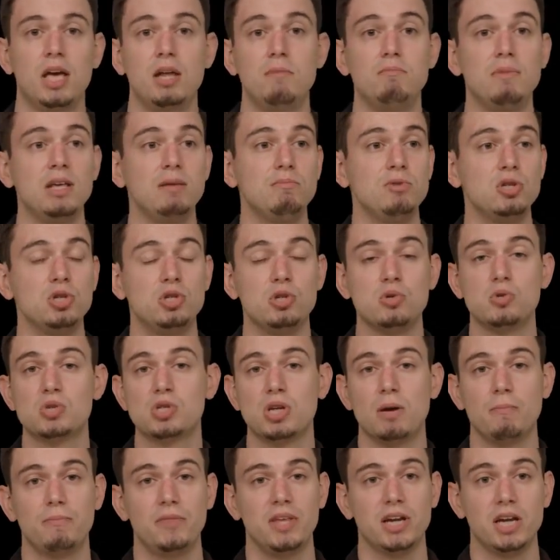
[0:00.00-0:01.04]
and maybe do
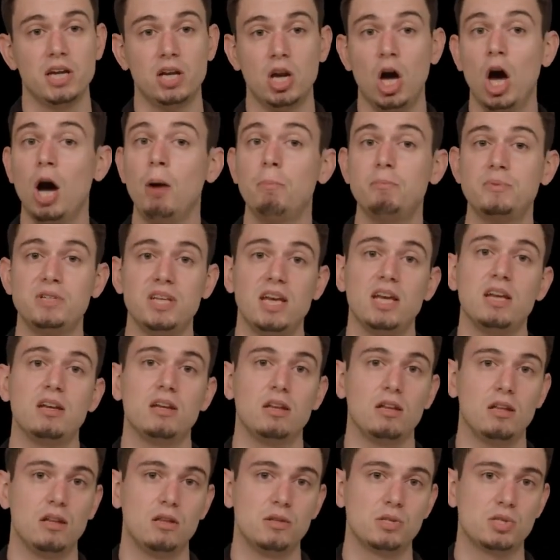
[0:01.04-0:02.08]
something and
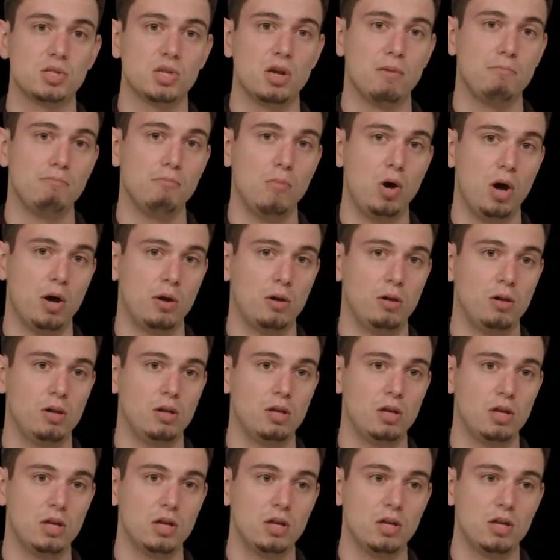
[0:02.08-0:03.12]
update some
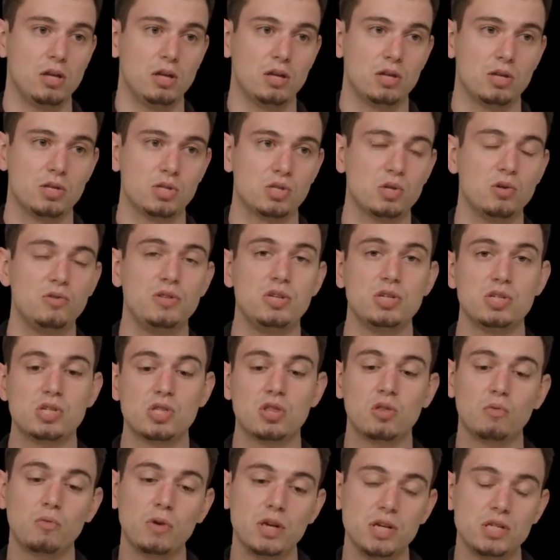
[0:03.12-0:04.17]
model. So these
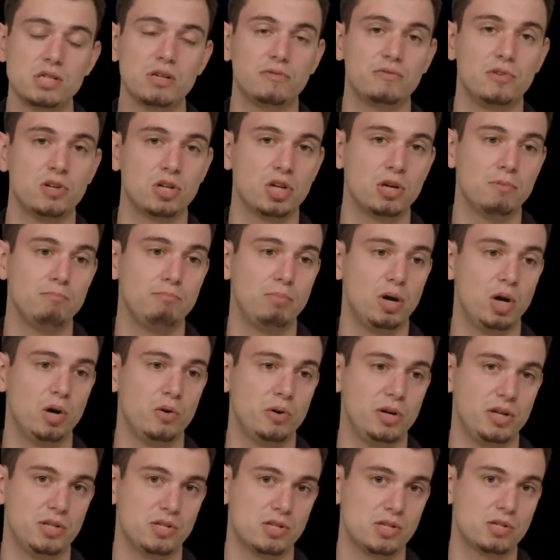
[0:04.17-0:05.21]
three different
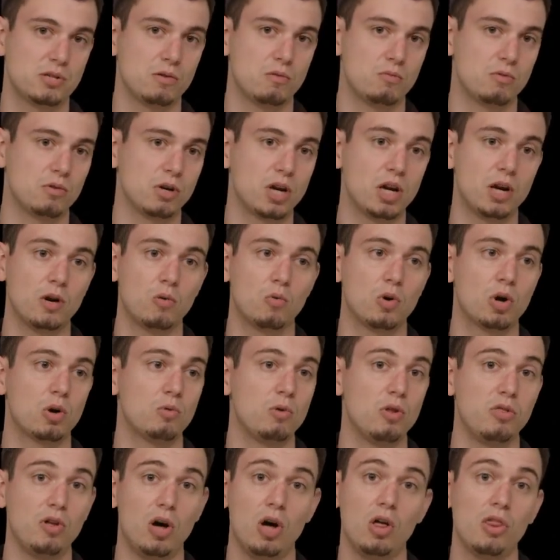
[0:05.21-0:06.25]
components, we're going to
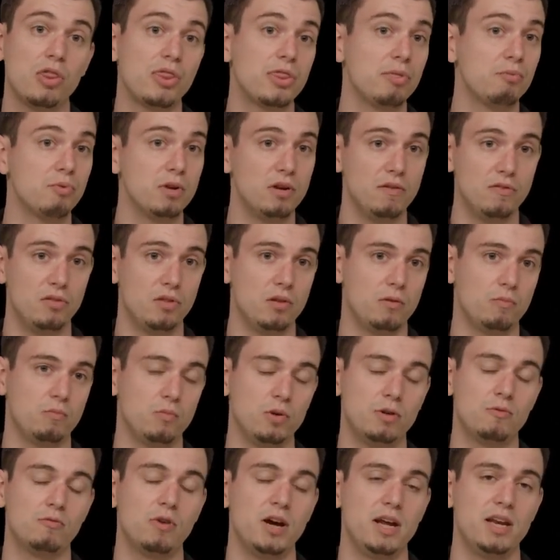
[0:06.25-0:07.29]
work with all three of them
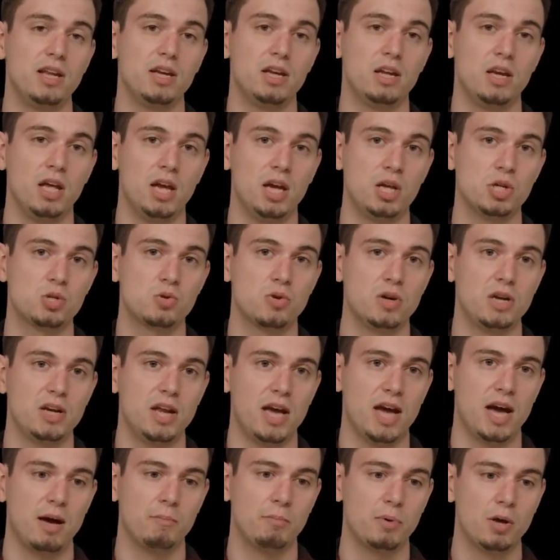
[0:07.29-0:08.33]
when writing an Android
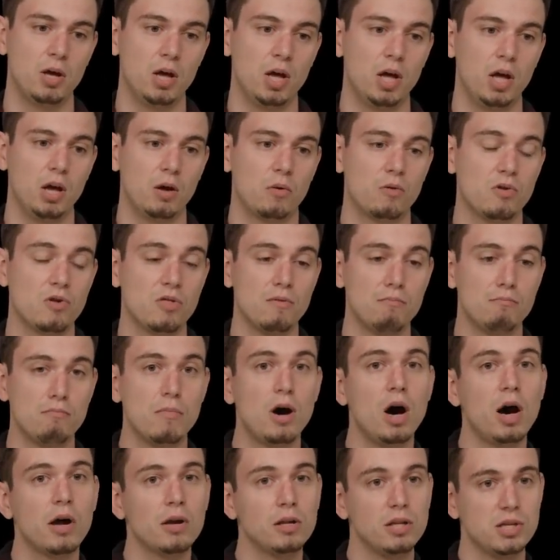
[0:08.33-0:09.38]
app, where the
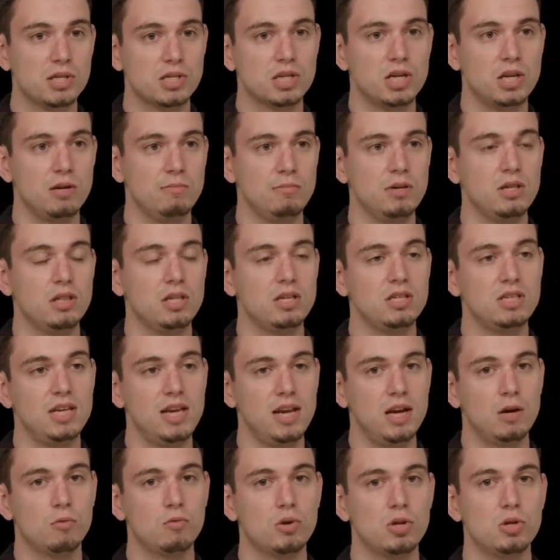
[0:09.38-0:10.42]
model is going to be the
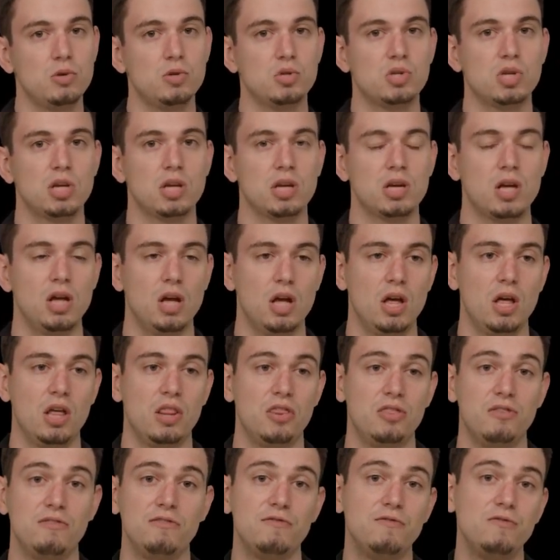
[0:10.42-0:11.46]
data we're using.
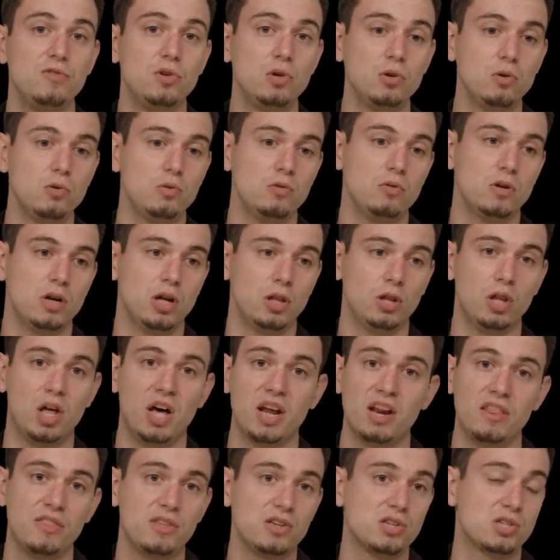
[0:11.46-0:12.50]
The view, a
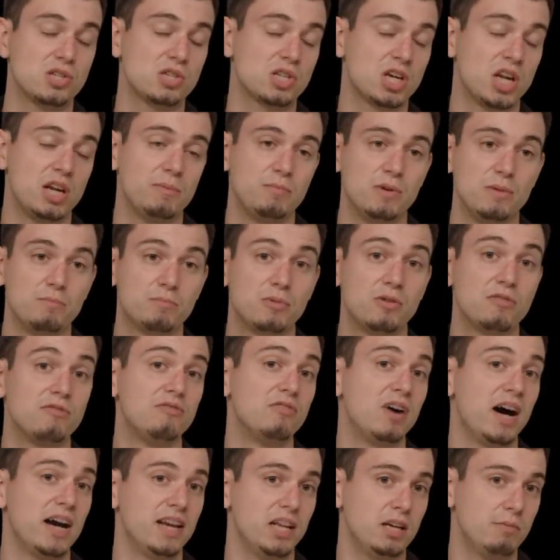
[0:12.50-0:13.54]
lot of this is going to be
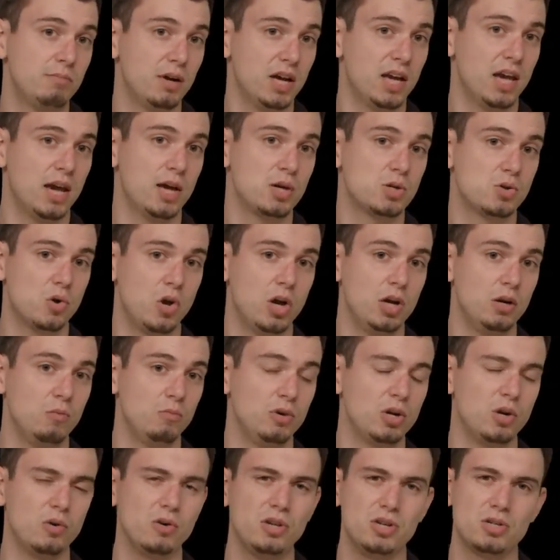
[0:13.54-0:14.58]
provided by Android.
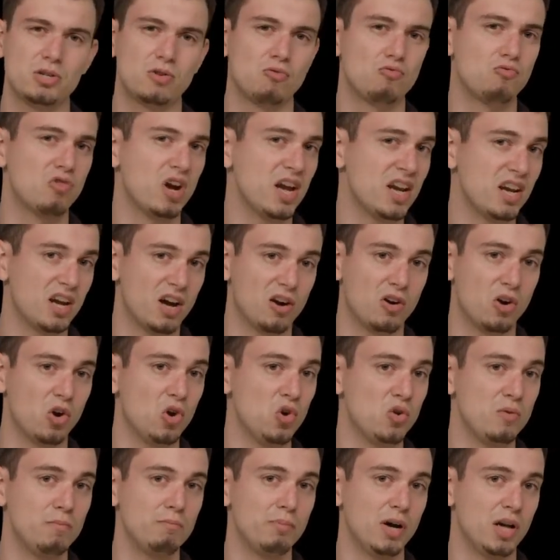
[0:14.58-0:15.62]
We don't need to write our
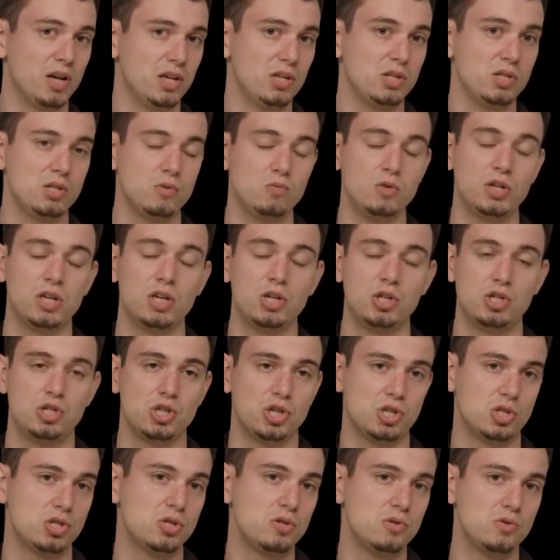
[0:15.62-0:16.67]
own buttons. We can
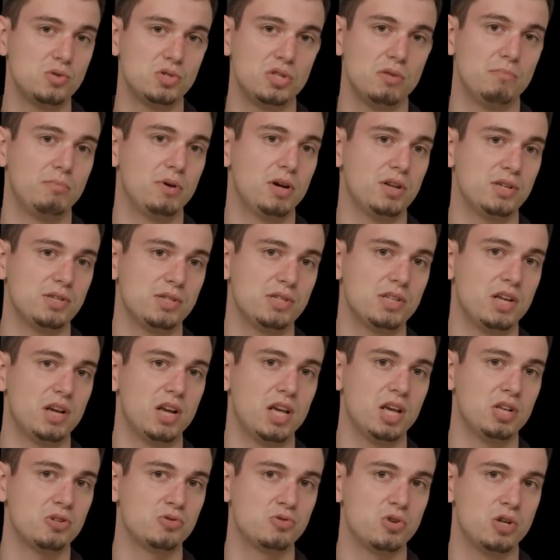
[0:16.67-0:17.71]
just use the buttons that
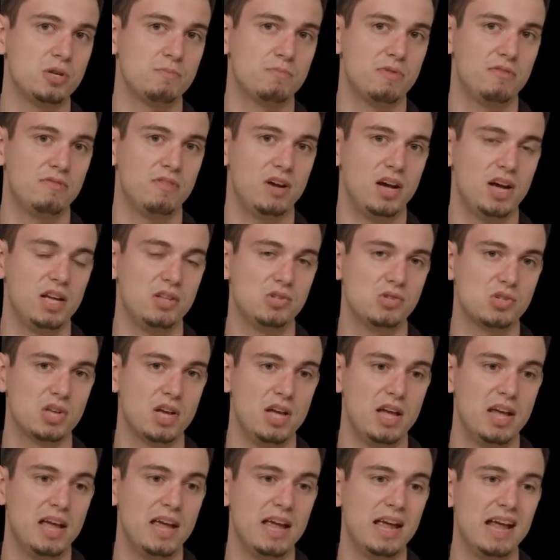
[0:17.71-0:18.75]
Android provides.
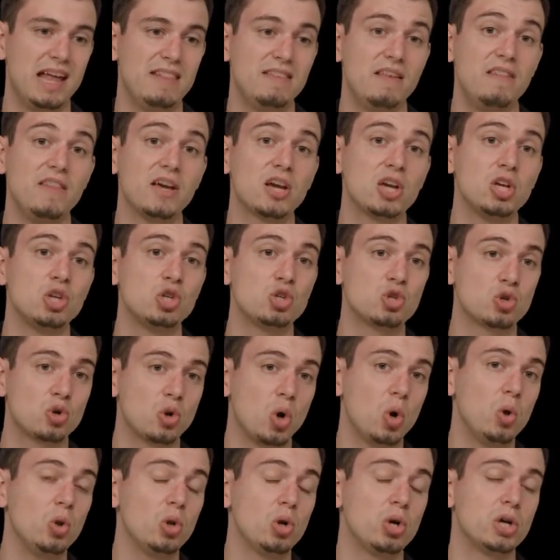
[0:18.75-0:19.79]
And then the
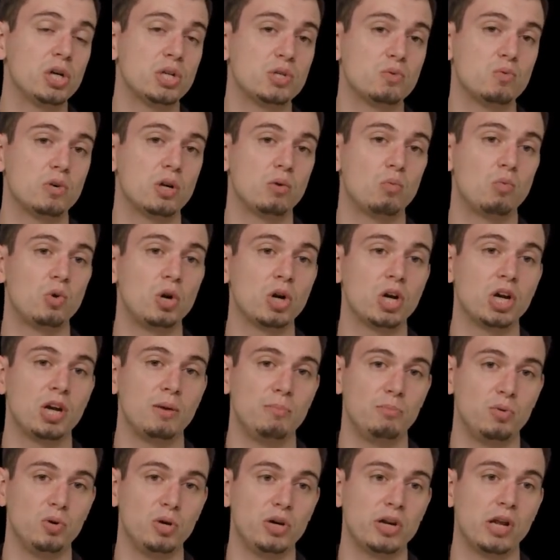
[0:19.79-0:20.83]
controller is where we're going to
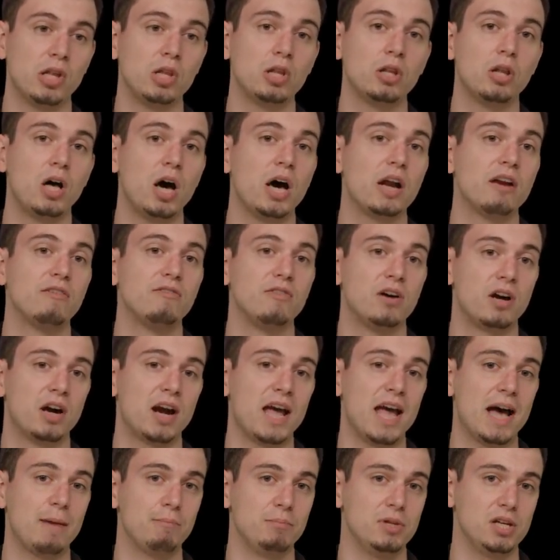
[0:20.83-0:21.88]
put a lot of
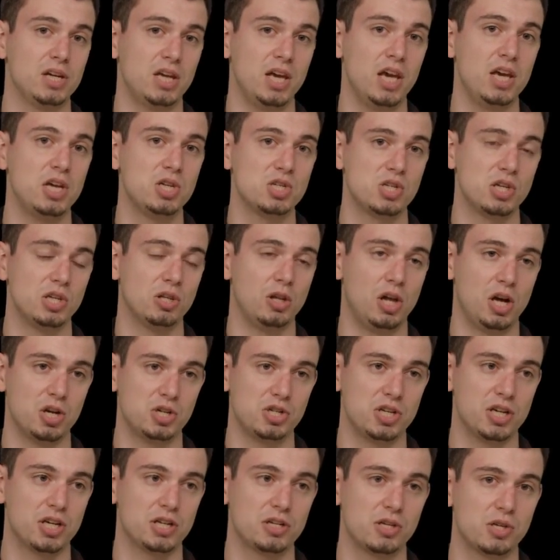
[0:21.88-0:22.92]
our application
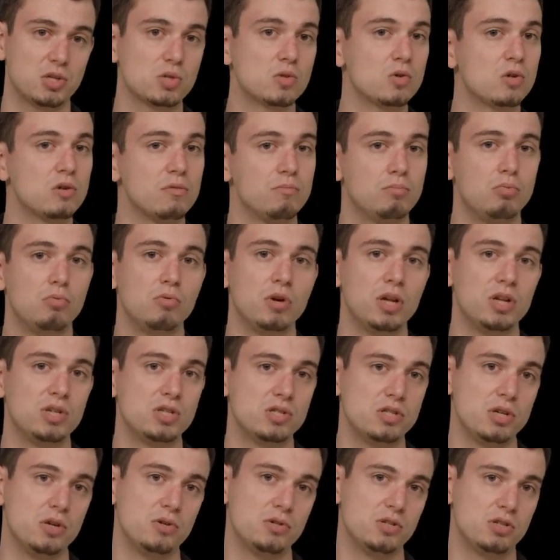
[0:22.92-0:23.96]
logic to sort of
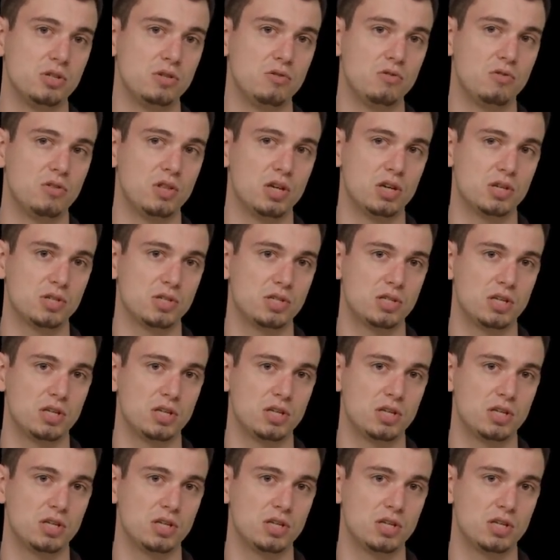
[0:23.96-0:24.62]
bridge those two things